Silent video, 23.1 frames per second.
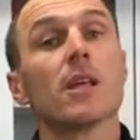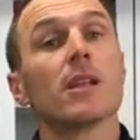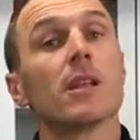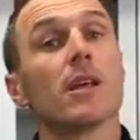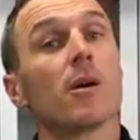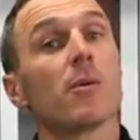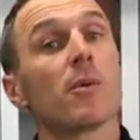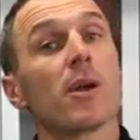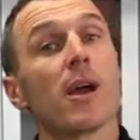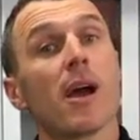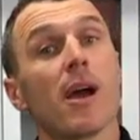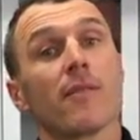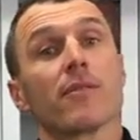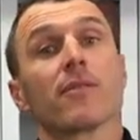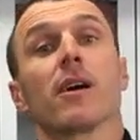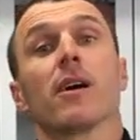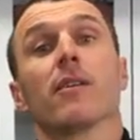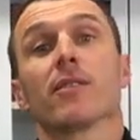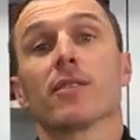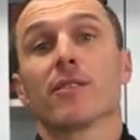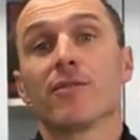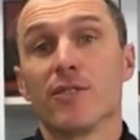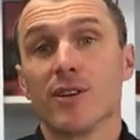Now we have
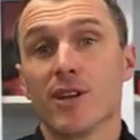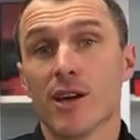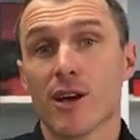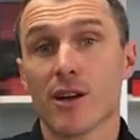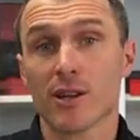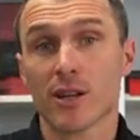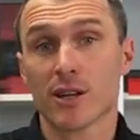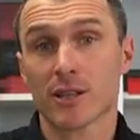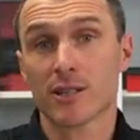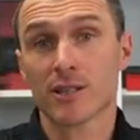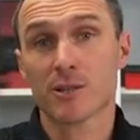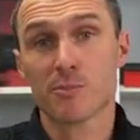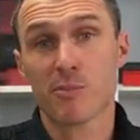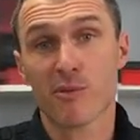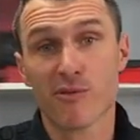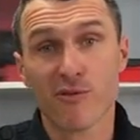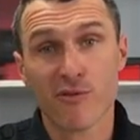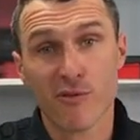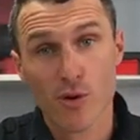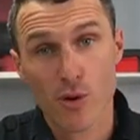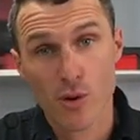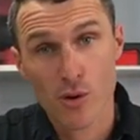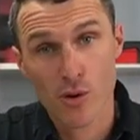covered a video like this
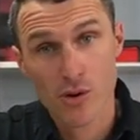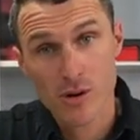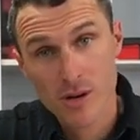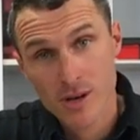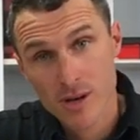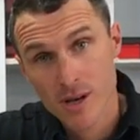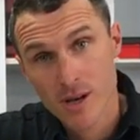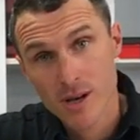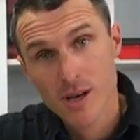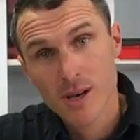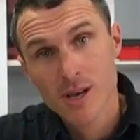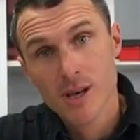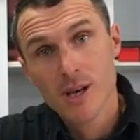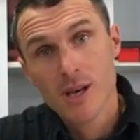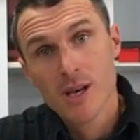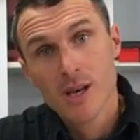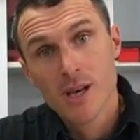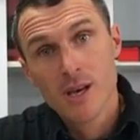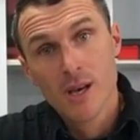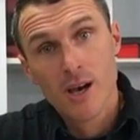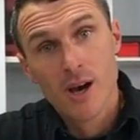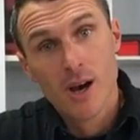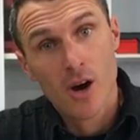before,
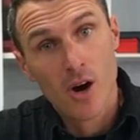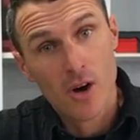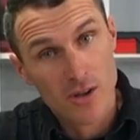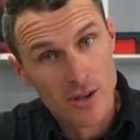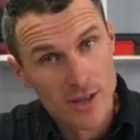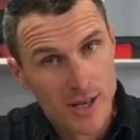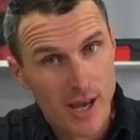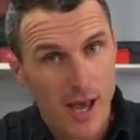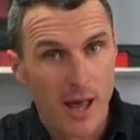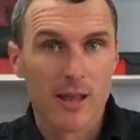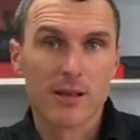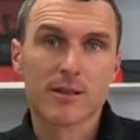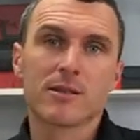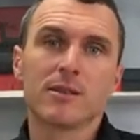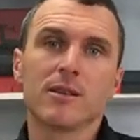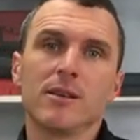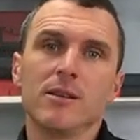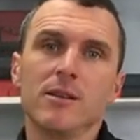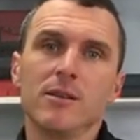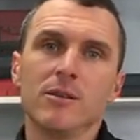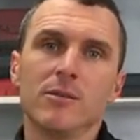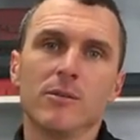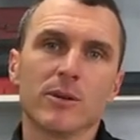on the
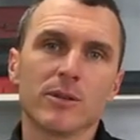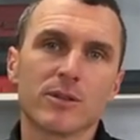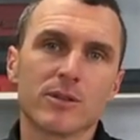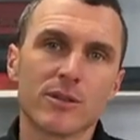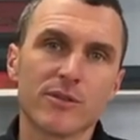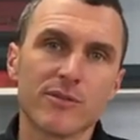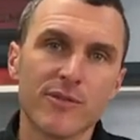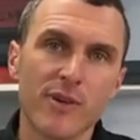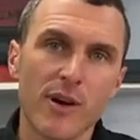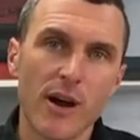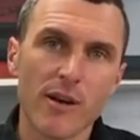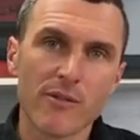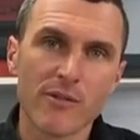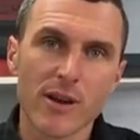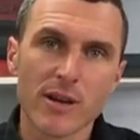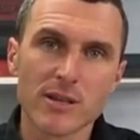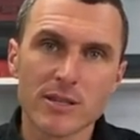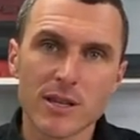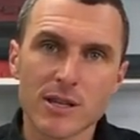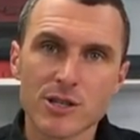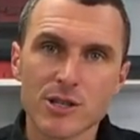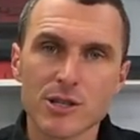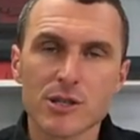Galaxy 125
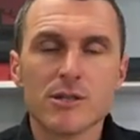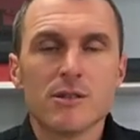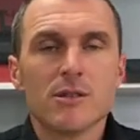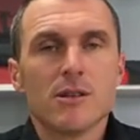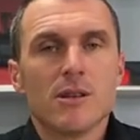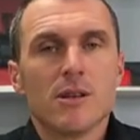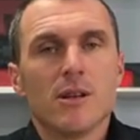race engine.